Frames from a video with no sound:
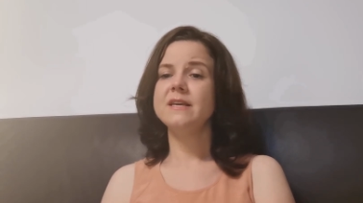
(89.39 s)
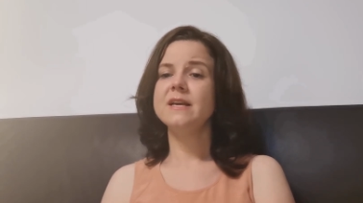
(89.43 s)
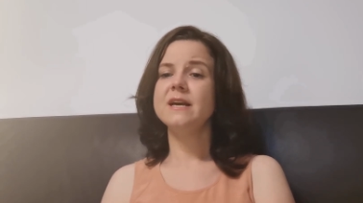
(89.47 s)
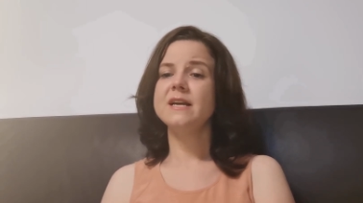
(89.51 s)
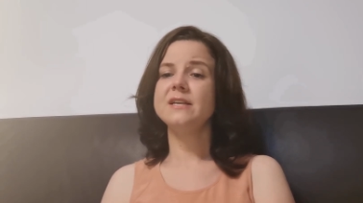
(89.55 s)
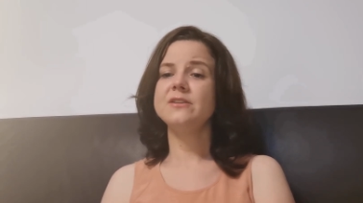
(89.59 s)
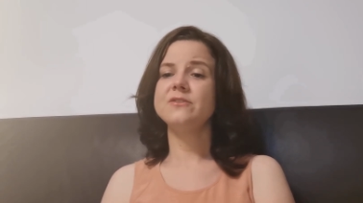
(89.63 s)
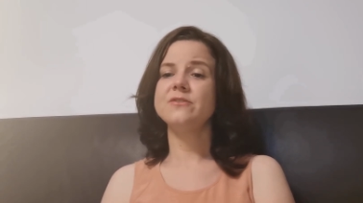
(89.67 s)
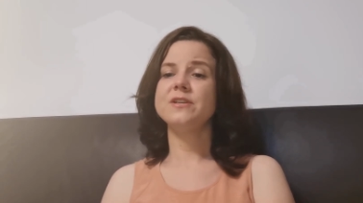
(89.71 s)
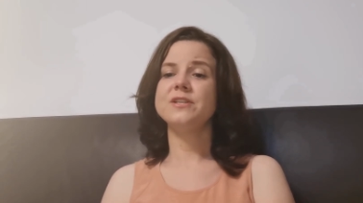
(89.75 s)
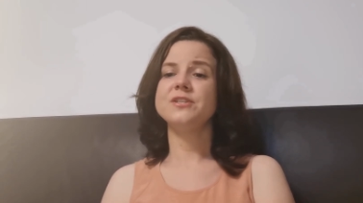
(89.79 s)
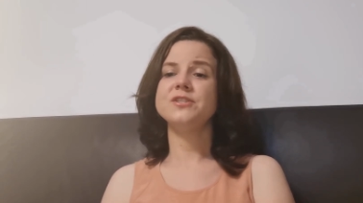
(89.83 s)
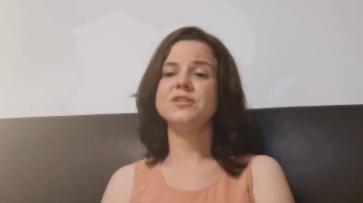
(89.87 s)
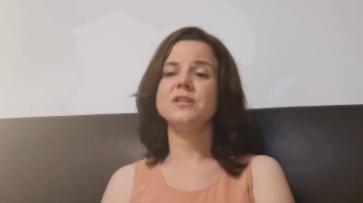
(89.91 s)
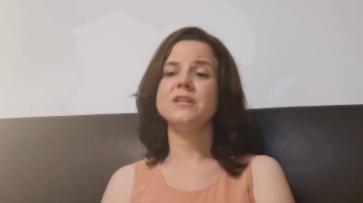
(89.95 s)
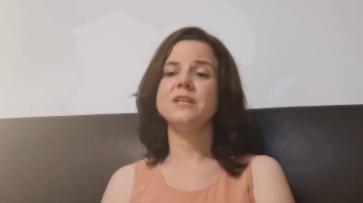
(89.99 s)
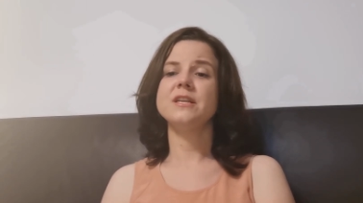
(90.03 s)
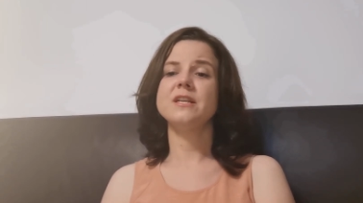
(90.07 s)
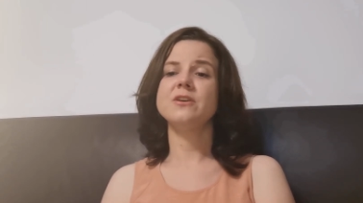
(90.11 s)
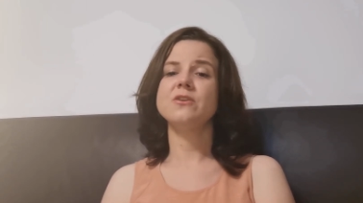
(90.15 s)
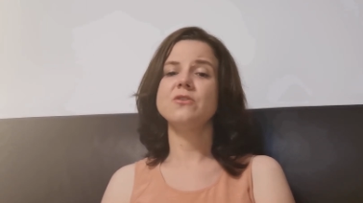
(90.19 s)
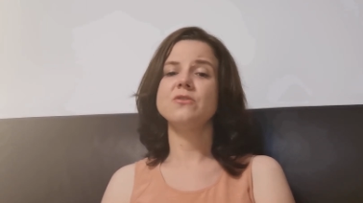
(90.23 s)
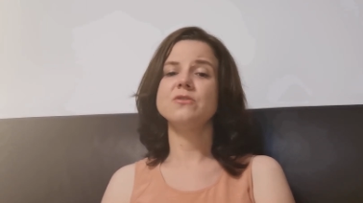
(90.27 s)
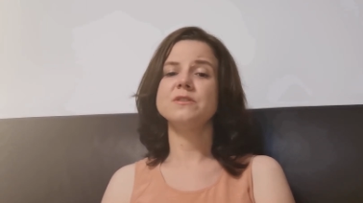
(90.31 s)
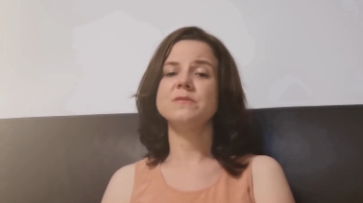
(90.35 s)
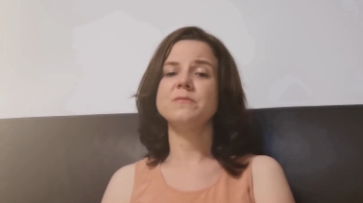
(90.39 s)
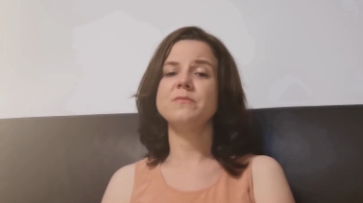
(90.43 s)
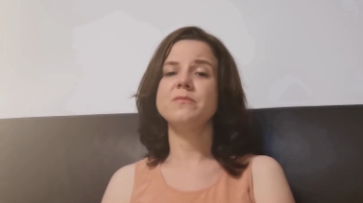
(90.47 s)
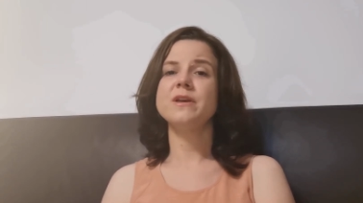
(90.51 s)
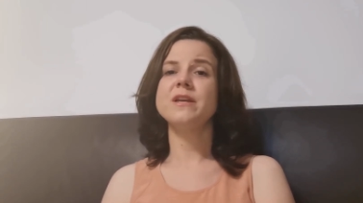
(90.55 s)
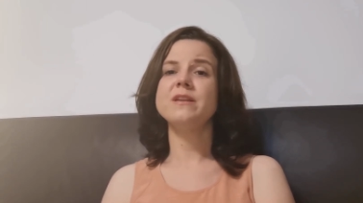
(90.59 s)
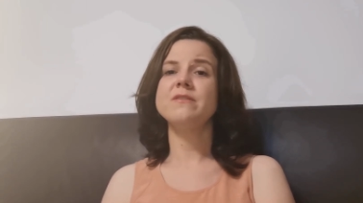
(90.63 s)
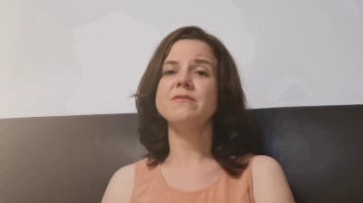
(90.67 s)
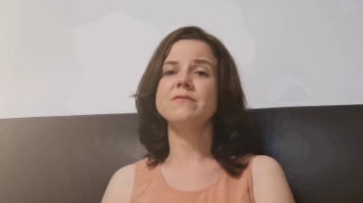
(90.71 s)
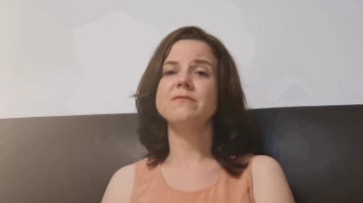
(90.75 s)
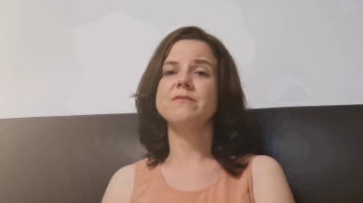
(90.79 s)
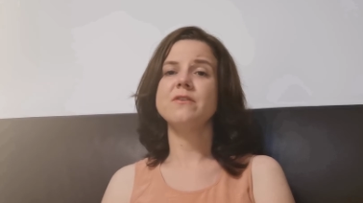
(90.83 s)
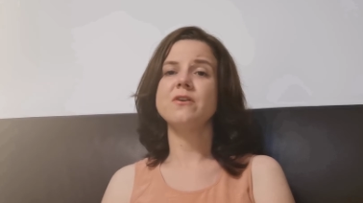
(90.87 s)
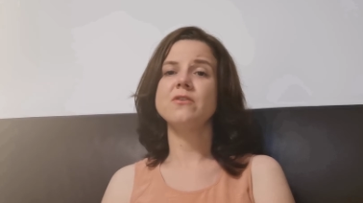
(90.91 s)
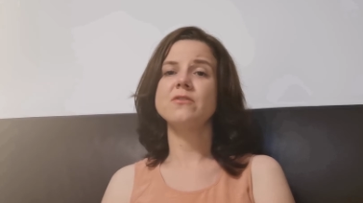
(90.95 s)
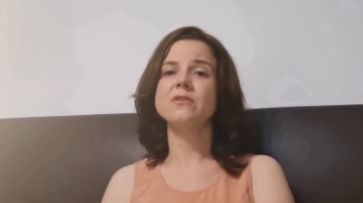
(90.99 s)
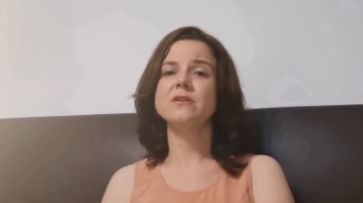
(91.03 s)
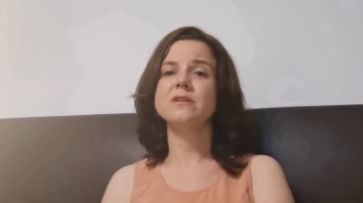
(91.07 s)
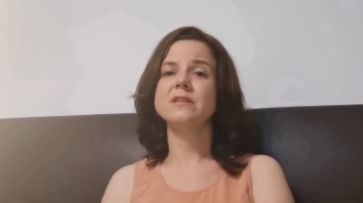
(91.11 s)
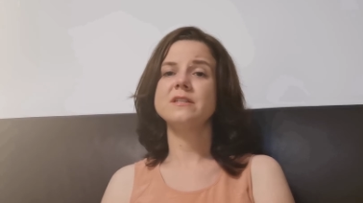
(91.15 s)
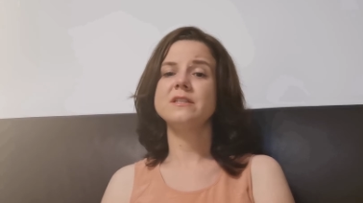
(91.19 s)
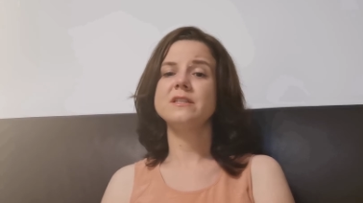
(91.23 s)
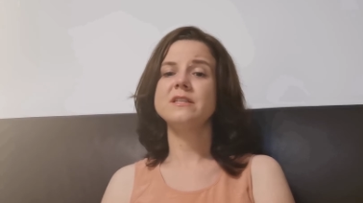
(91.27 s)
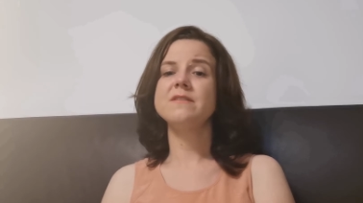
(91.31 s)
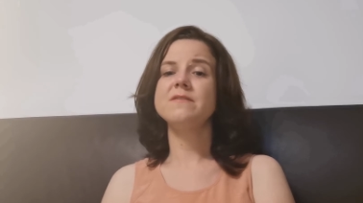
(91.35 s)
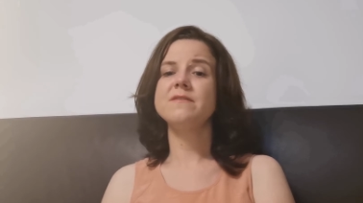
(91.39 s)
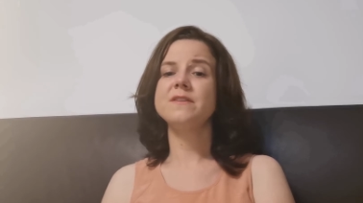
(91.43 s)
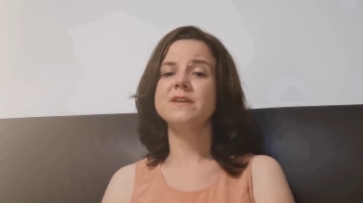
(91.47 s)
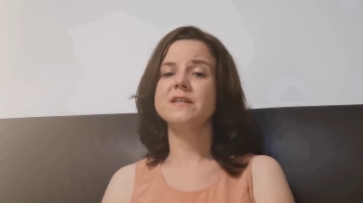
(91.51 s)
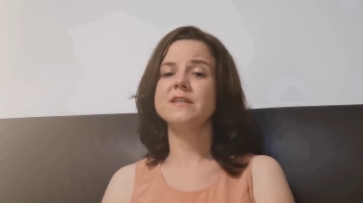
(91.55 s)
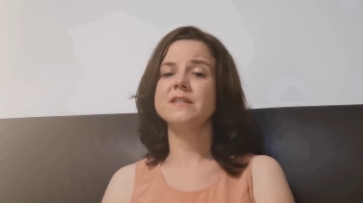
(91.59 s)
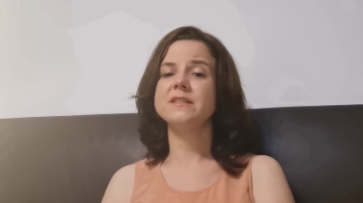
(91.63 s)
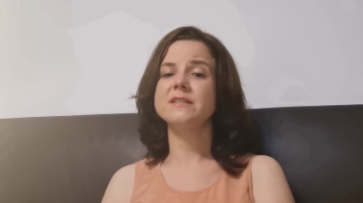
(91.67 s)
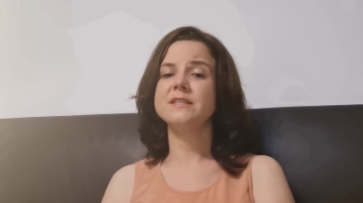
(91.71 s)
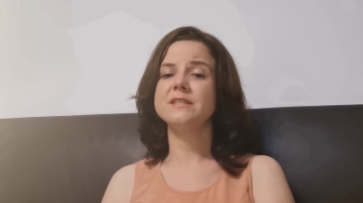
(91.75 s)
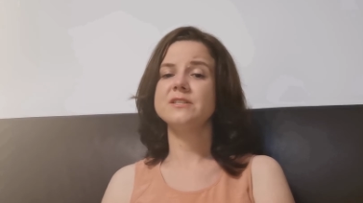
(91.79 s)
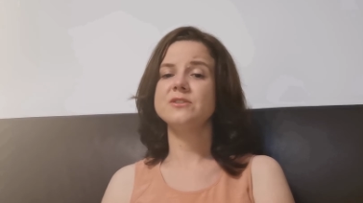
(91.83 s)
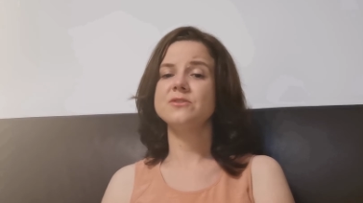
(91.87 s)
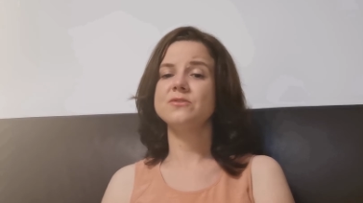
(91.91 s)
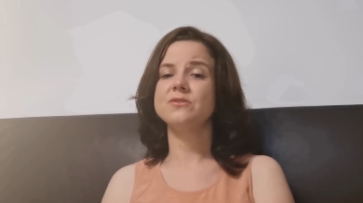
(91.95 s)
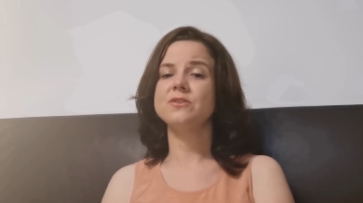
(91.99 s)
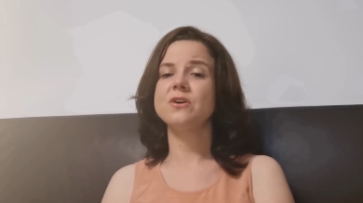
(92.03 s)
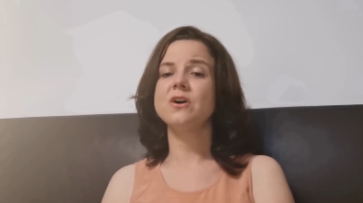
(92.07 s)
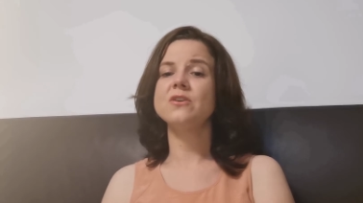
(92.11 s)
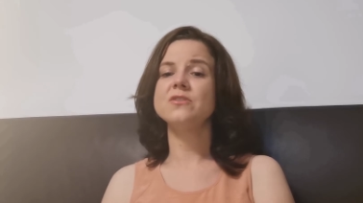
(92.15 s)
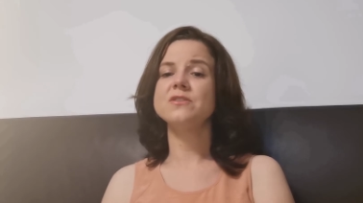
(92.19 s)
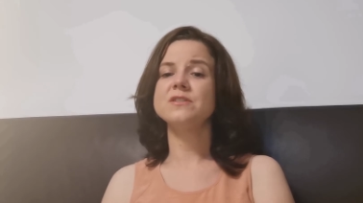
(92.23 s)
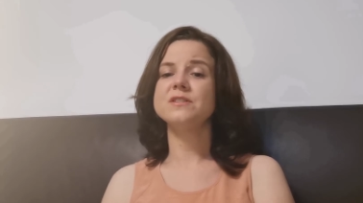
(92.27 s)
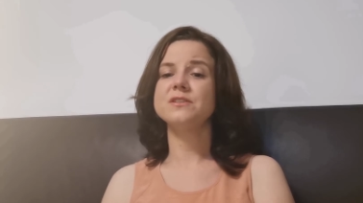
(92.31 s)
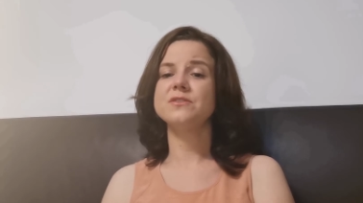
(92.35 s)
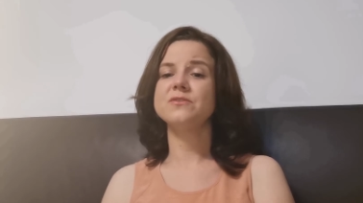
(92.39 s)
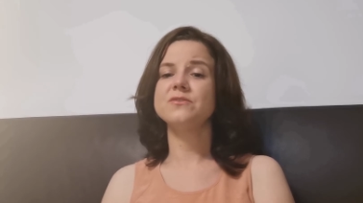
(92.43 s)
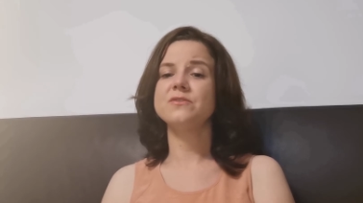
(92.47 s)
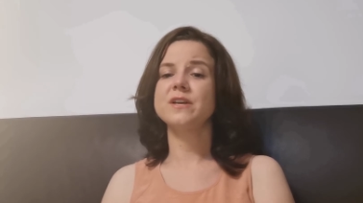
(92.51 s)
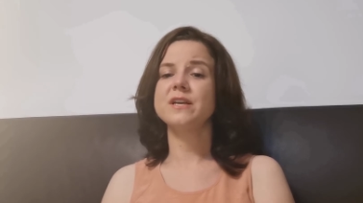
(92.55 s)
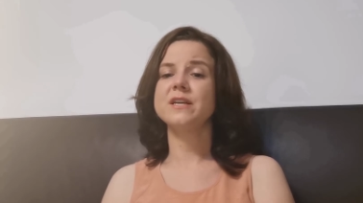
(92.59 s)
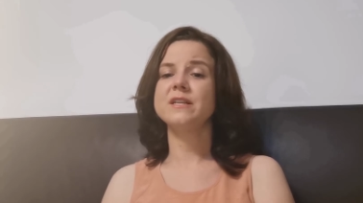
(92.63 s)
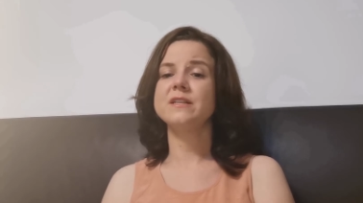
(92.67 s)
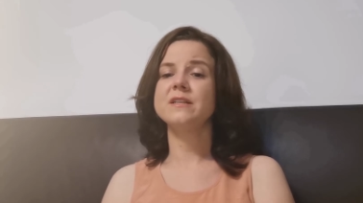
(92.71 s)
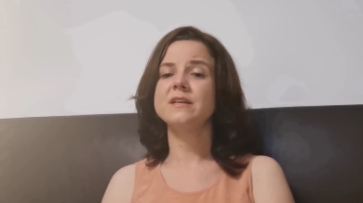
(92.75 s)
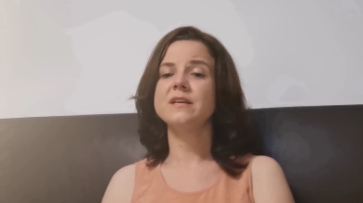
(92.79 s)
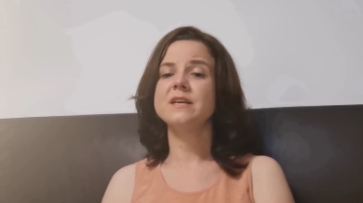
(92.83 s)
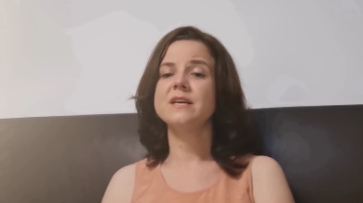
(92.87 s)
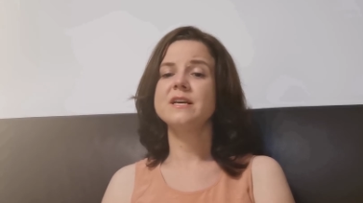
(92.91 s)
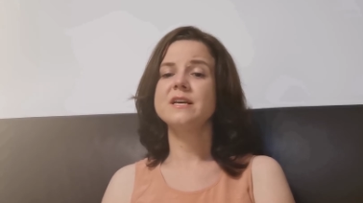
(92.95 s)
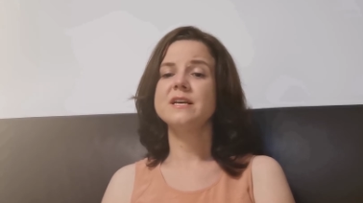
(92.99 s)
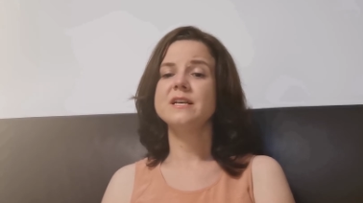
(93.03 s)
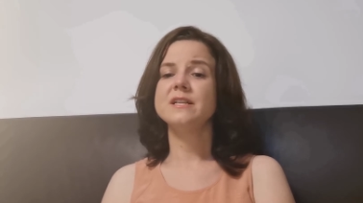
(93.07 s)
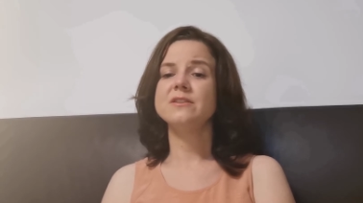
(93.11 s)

Dehydration can cause brain fog, difficulties to concentrate,